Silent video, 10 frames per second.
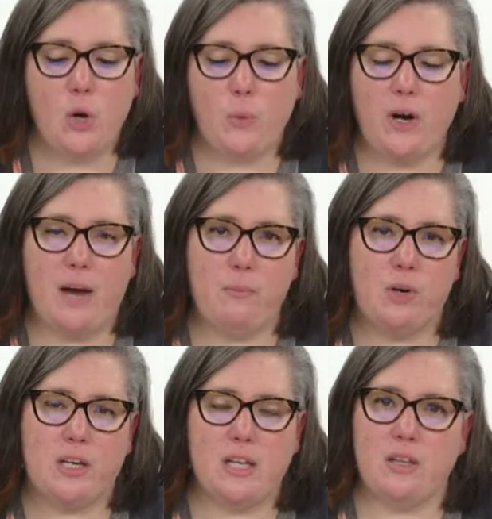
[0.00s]
where I'm
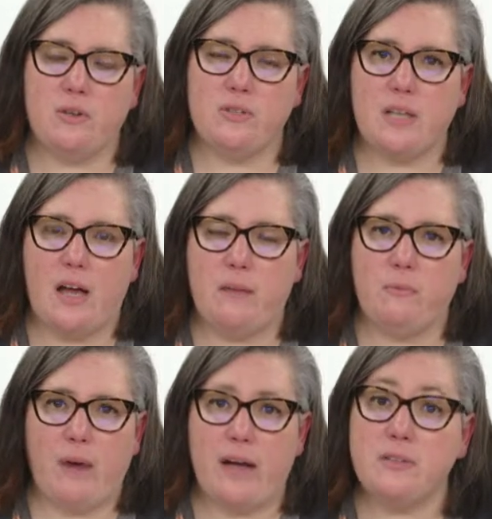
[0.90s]
working those
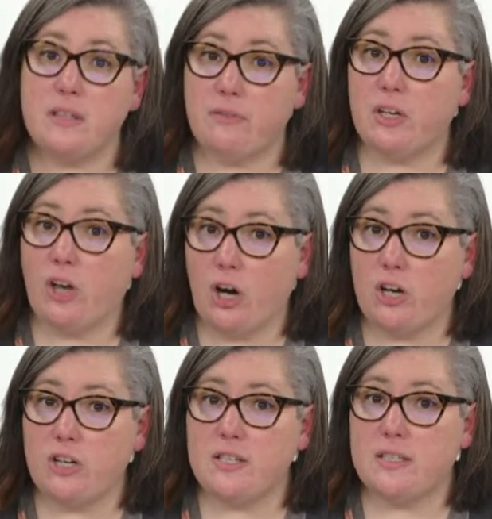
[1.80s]
um, rounds of the
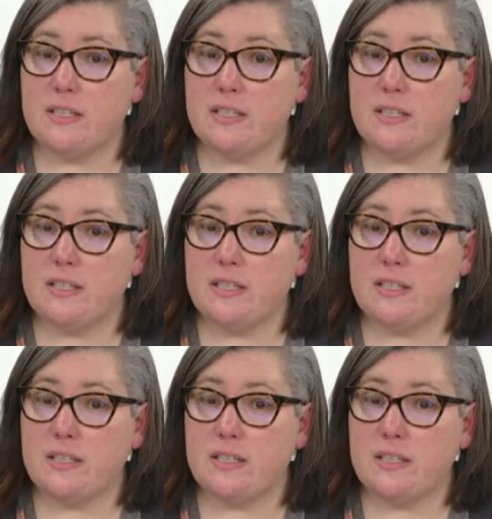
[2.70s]
garter,